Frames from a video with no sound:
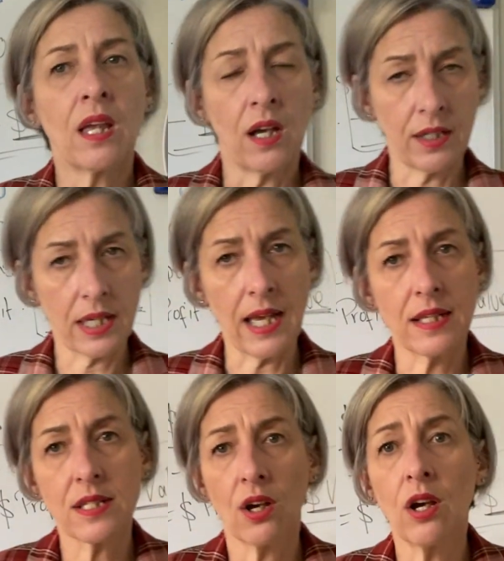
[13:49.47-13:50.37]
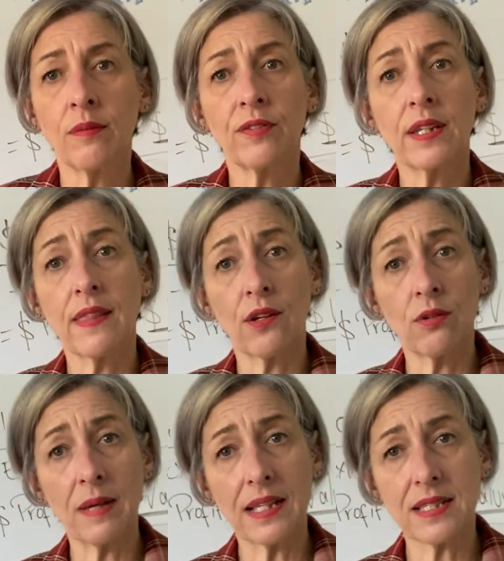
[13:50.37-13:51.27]
Okay, so hopefully that
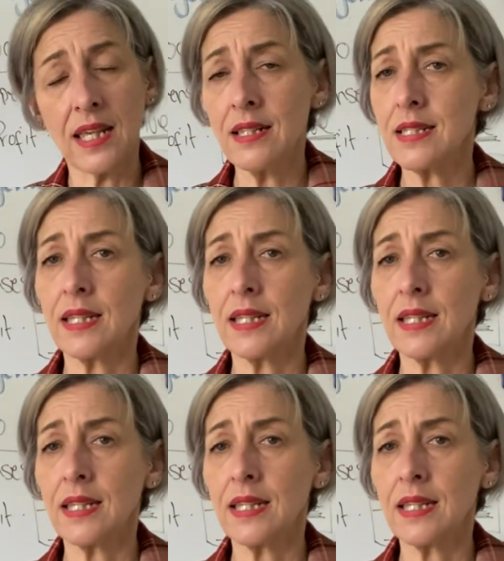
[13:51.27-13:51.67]
all makes sense.